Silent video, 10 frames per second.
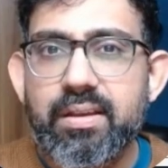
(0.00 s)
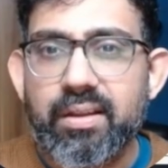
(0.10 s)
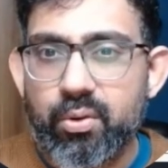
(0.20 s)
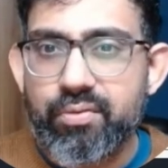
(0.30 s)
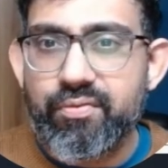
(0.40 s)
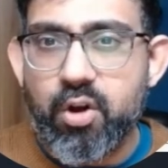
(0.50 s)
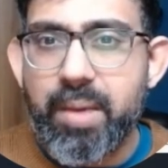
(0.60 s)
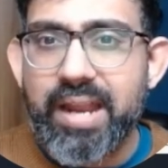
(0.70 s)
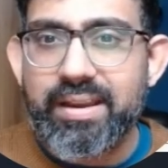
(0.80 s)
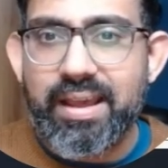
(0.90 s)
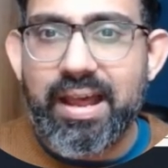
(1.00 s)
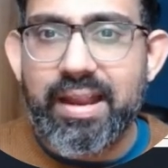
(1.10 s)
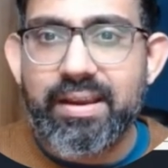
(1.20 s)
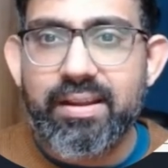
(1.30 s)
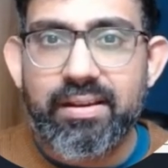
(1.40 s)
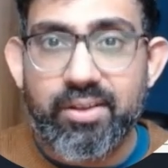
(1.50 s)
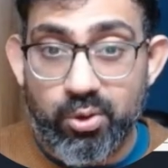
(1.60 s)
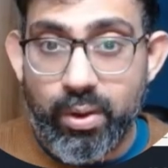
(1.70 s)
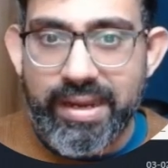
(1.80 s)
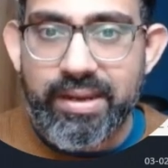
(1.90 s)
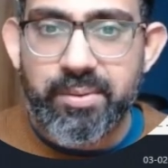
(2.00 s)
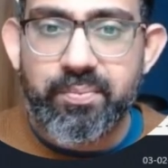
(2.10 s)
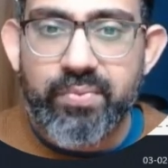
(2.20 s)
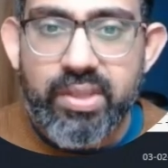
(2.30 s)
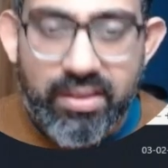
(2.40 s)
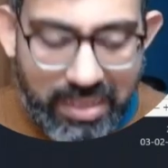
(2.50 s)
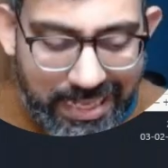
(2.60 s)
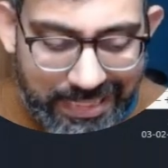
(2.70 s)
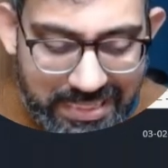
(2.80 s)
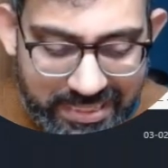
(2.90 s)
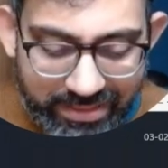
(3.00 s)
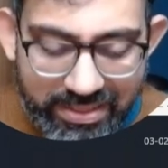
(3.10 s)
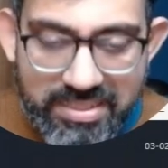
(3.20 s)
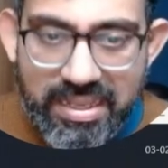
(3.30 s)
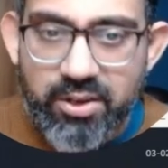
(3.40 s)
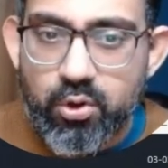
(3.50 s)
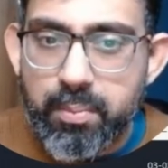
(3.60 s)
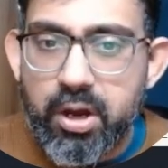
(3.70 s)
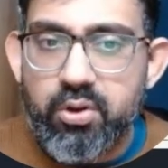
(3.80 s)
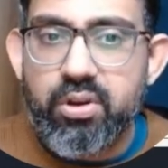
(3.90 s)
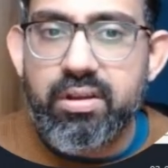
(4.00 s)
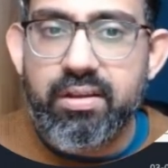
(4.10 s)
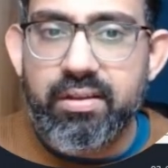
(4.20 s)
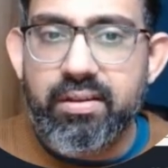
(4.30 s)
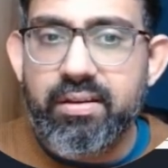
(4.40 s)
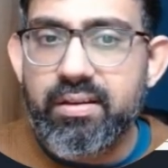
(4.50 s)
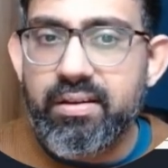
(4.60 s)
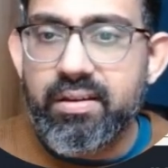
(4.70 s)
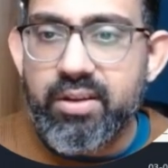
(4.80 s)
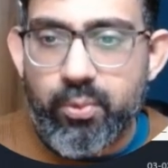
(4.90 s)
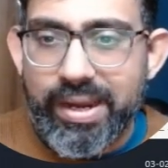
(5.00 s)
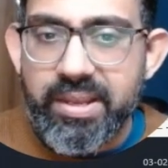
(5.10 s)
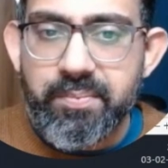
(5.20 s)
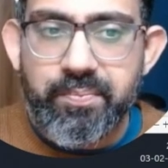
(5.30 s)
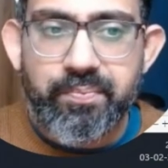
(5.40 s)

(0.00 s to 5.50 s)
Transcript: go to format and row height, and let's increase that to about 20.